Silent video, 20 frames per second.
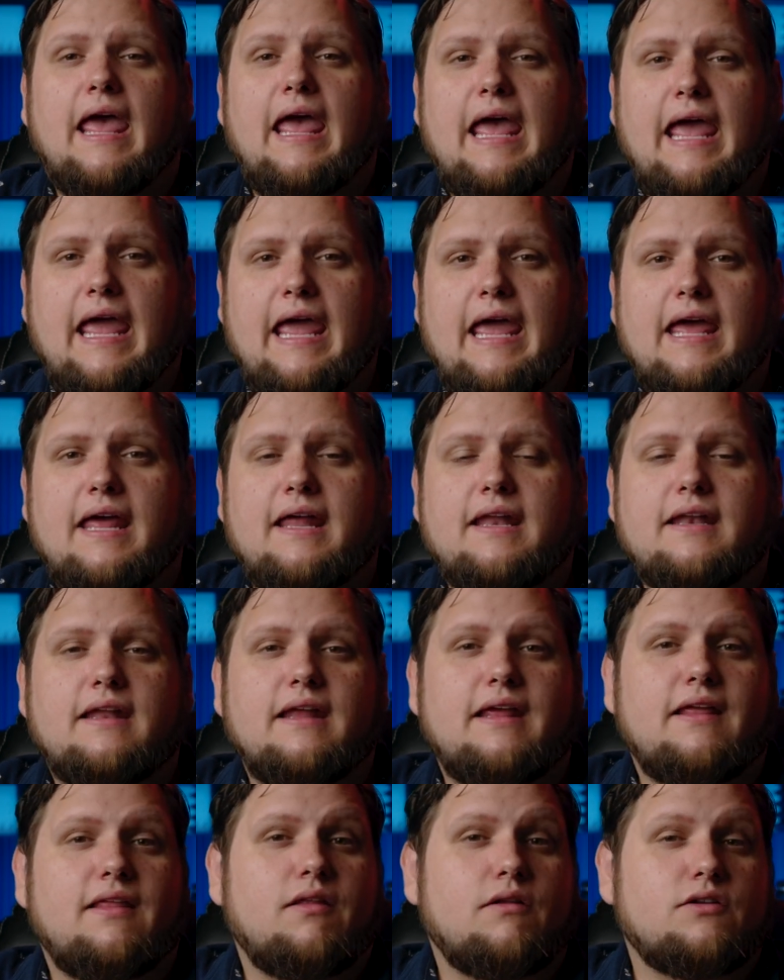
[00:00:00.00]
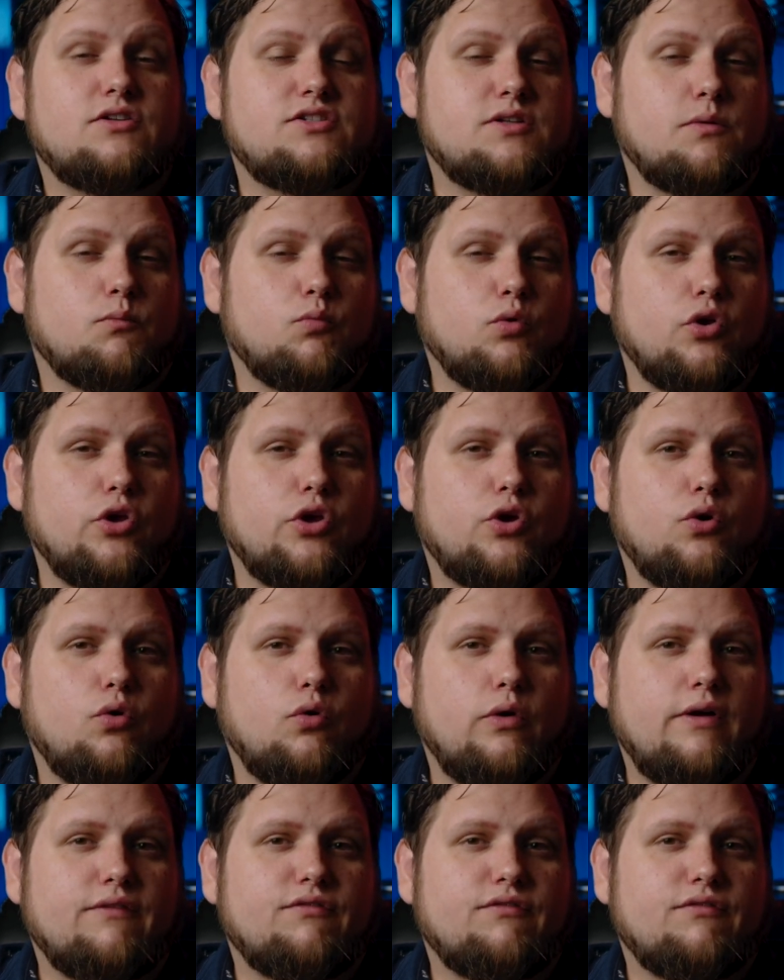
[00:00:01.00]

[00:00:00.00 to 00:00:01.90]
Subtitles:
And some really cool